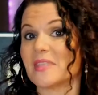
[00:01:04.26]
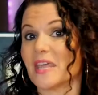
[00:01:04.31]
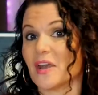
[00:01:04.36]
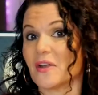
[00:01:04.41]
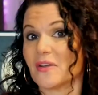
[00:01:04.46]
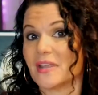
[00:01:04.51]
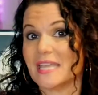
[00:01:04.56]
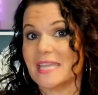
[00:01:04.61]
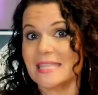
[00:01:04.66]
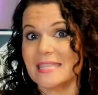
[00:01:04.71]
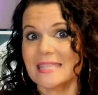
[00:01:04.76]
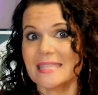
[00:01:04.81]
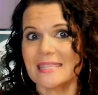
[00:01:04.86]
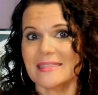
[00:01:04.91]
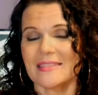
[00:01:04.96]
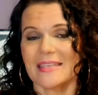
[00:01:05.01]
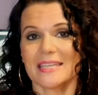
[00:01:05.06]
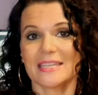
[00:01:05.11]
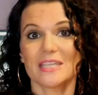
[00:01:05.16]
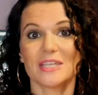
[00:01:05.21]
are
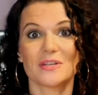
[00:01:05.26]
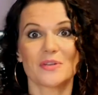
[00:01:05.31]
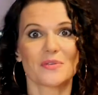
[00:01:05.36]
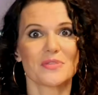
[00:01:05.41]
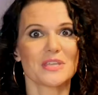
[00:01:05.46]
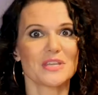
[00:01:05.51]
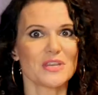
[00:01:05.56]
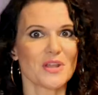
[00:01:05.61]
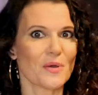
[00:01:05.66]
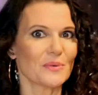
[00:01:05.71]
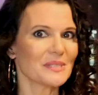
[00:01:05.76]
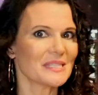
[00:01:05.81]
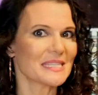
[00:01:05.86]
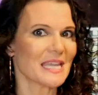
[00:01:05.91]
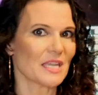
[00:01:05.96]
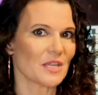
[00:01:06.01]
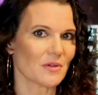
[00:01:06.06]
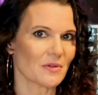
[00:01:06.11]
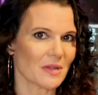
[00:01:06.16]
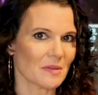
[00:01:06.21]
in, the notes
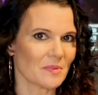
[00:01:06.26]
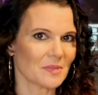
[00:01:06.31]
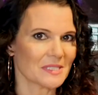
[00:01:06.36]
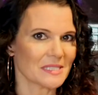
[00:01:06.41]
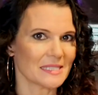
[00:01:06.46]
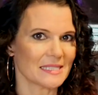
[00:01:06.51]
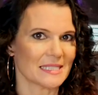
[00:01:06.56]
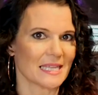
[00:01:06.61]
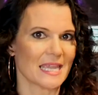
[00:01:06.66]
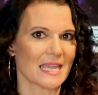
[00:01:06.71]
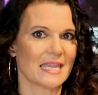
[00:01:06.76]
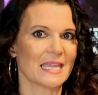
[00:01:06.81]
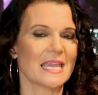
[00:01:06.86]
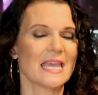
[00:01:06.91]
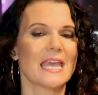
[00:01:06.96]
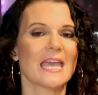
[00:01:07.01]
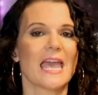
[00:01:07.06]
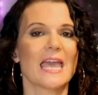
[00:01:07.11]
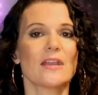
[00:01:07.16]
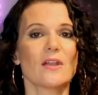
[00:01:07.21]
that you're able to sing,
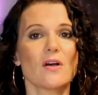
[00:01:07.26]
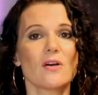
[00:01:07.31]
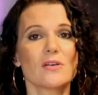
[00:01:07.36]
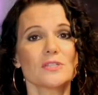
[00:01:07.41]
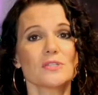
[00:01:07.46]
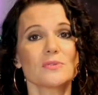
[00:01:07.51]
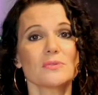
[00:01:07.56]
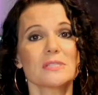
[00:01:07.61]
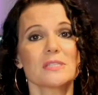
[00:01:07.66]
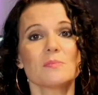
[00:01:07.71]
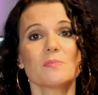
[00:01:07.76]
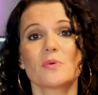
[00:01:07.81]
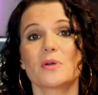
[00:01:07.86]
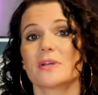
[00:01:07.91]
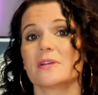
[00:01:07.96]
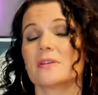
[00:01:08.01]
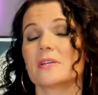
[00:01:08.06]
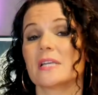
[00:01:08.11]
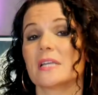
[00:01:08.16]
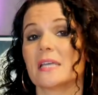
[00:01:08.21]
and also it's
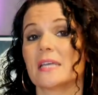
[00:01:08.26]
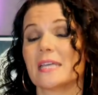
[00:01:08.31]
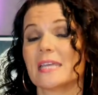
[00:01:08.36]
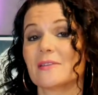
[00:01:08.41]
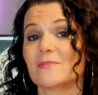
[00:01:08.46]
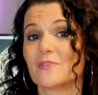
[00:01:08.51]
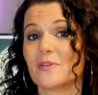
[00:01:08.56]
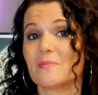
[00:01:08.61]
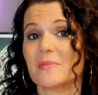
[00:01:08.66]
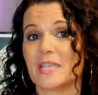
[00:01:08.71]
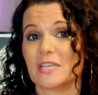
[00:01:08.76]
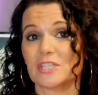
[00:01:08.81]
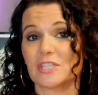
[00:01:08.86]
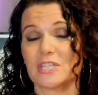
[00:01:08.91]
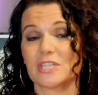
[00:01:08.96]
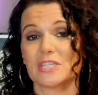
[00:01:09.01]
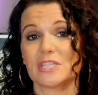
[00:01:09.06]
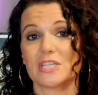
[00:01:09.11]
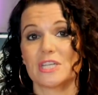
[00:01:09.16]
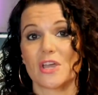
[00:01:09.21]
important
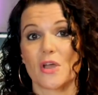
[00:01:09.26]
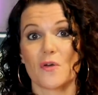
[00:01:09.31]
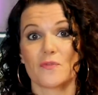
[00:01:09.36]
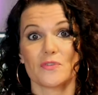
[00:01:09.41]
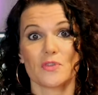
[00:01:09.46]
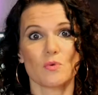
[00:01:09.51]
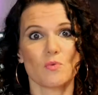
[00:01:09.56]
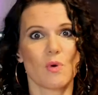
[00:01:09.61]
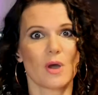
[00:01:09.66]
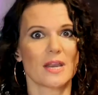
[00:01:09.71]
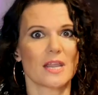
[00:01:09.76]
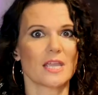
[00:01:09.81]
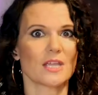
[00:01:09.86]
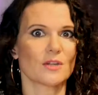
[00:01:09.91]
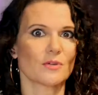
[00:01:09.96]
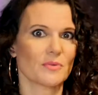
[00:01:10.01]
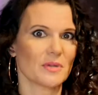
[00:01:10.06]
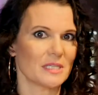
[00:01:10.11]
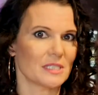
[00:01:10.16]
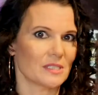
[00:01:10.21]
information to know if you want to
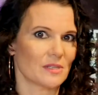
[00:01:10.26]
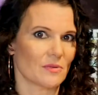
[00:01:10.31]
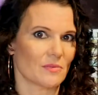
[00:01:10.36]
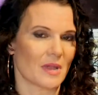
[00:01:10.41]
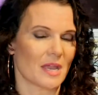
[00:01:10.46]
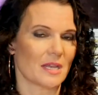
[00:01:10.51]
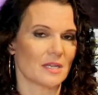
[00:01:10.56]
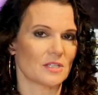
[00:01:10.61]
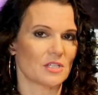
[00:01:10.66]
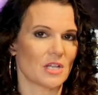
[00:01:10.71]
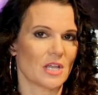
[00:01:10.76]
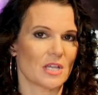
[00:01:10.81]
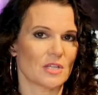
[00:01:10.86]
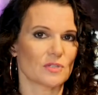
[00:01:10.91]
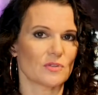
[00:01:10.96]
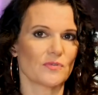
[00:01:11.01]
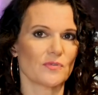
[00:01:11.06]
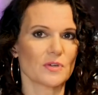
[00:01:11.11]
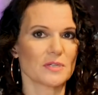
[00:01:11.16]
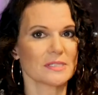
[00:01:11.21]
increase your range.
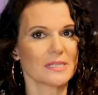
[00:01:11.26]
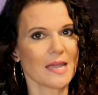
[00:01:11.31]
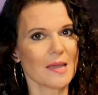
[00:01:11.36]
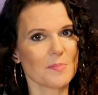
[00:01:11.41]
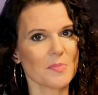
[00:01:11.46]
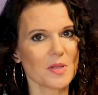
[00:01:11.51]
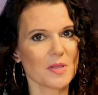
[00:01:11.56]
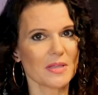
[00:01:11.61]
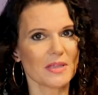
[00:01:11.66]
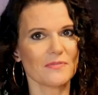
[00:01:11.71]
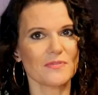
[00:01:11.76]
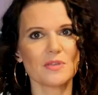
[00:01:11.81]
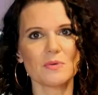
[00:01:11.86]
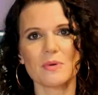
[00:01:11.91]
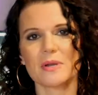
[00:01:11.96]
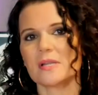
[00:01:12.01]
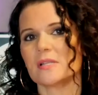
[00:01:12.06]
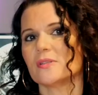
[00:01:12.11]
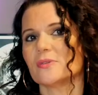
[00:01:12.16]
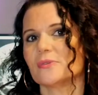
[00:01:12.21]
So for example, if you
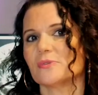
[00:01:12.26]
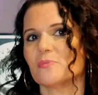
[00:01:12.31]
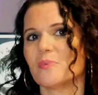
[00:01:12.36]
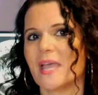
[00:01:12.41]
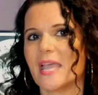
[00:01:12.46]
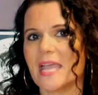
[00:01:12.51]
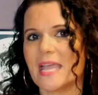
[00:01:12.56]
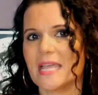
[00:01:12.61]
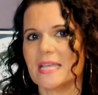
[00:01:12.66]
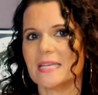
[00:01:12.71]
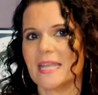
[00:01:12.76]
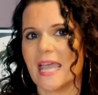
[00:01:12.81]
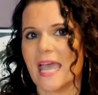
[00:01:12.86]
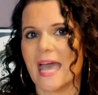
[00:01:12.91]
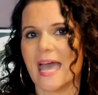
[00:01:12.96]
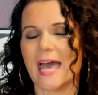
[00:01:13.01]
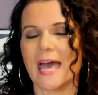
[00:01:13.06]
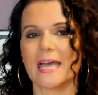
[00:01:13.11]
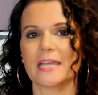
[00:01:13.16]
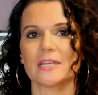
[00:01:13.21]
want to lose weight
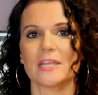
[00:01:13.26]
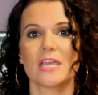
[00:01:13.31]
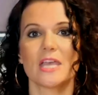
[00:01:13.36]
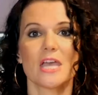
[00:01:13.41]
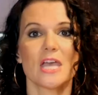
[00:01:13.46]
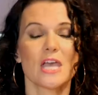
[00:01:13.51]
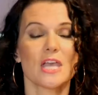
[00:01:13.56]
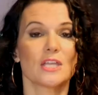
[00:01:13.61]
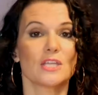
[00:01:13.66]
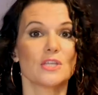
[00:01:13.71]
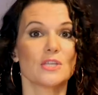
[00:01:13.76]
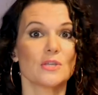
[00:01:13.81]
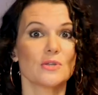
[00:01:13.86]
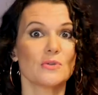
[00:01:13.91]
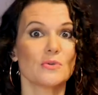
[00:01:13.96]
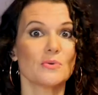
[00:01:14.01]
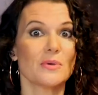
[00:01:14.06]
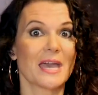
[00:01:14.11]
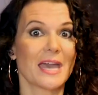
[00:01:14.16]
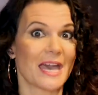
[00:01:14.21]
and
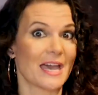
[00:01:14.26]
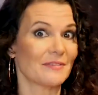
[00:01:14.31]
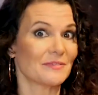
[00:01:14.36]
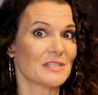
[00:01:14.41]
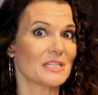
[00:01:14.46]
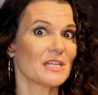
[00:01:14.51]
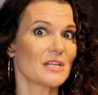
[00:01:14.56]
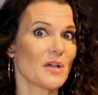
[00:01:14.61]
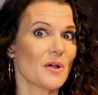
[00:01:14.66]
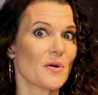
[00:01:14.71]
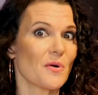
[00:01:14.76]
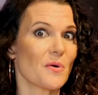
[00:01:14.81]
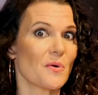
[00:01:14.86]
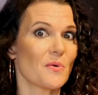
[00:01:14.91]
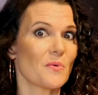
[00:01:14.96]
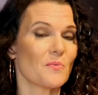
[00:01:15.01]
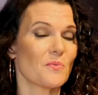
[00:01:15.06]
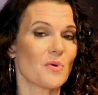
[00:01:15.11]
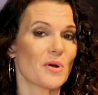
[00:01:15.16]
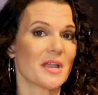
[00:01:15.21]
you have to know
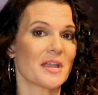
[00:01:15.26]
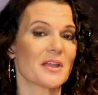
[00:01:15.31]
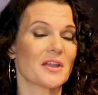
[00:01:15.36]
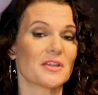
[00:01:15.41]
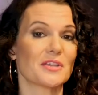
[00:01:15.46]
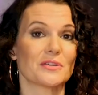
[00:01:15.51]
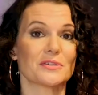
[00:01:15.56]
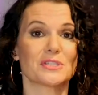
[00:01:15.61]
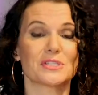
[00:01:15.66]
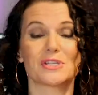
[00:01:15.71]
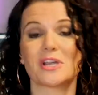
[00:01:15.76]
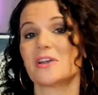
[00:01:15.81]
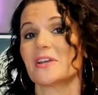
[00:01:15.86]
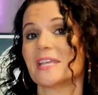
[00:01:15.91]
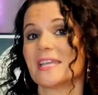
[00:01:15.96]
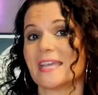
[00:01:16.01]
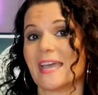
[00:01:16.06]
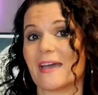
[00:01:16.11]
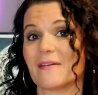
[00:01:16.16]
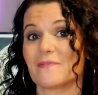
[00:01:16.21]
where you're
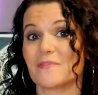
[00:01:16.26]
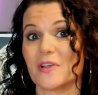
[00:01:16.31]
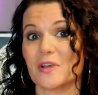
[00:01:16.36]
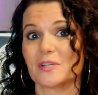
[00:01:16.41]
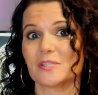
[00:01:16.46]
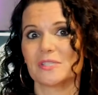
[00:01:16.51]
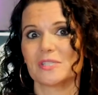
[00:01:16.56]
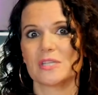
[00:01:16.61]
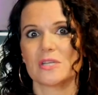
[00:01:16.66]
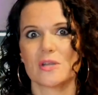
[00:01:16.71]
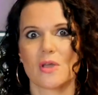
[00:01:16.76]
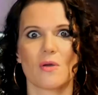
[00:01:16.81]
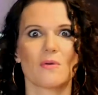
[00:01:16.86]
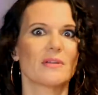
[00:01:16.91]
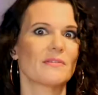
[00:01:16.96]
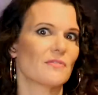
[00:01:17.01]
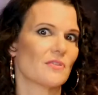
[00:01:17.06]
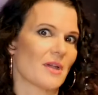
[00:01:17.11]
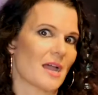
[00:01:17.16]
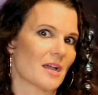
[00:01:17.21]
starting at first to know
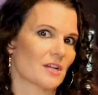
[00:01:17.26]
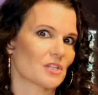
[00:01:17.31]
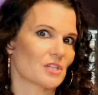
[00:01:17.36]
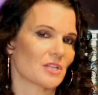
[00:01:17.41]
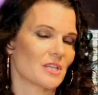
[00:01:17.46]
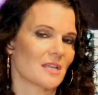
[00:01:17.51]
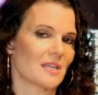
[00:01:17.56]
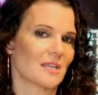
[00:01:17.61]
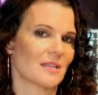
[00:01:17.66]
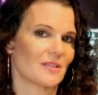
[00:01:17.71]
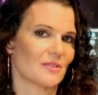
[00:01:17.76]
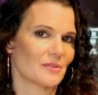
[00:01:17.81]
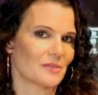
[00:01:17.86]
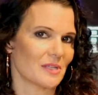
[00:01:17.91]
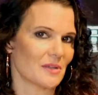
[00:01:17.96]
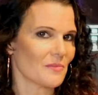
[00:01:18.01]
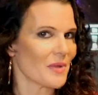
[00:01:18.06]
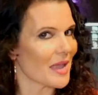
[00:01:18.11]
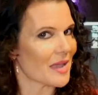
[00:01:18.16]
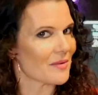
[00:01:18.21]
if you're actually
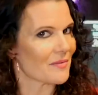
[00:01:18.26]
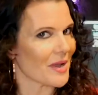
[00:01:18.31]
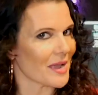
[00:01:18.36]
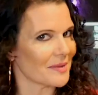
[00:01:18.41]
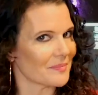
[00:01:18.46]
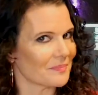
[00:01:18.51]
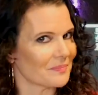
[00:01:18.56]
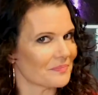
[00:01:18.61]
losing weight, right?